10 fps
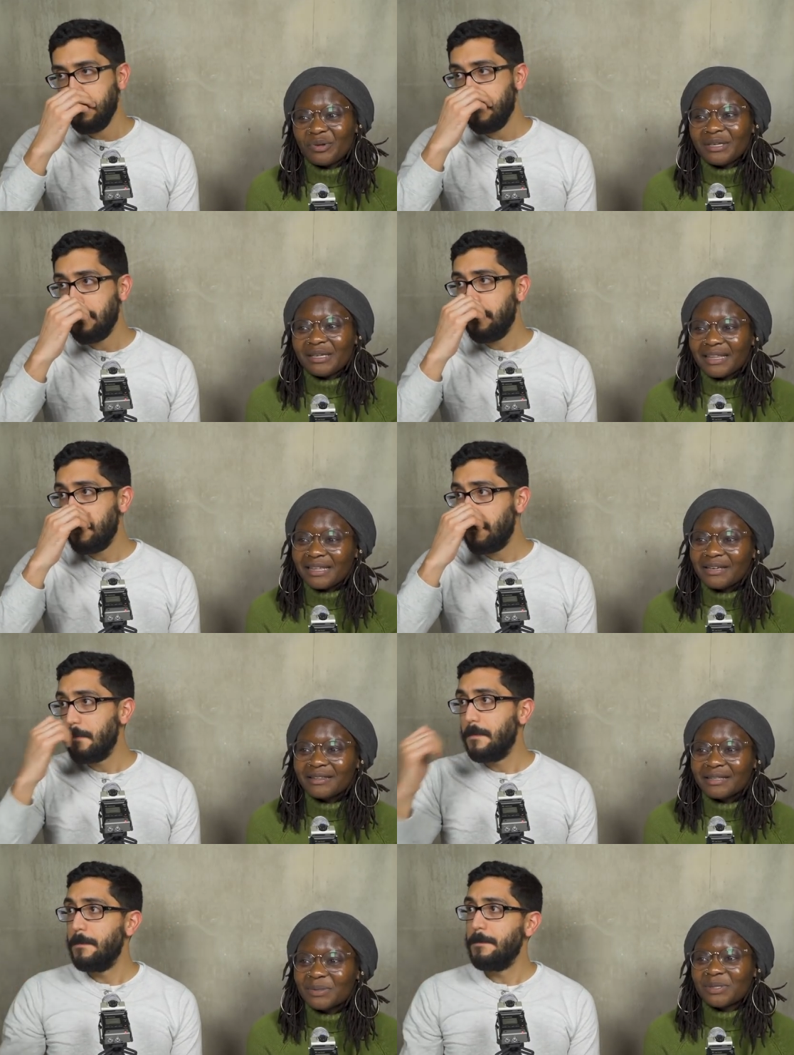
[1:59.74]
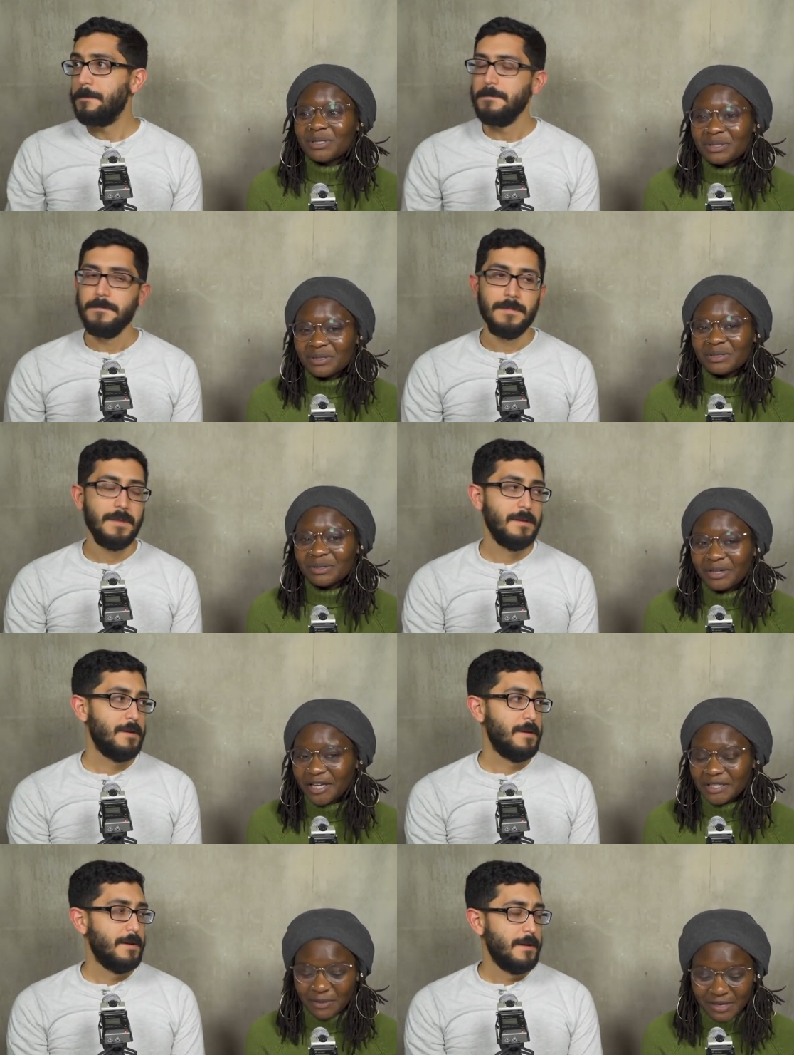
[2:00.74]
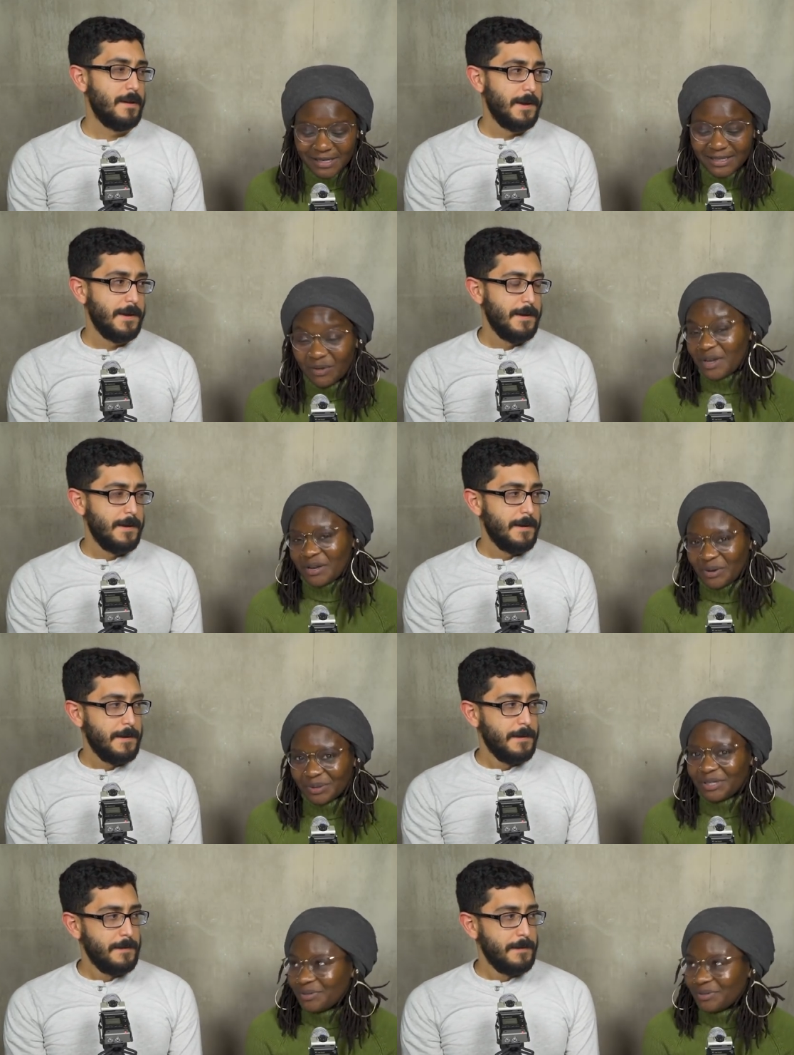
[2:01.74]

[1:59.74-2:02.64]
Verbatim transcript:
Speaker 1: we... I think this was just a good learning experience that we can only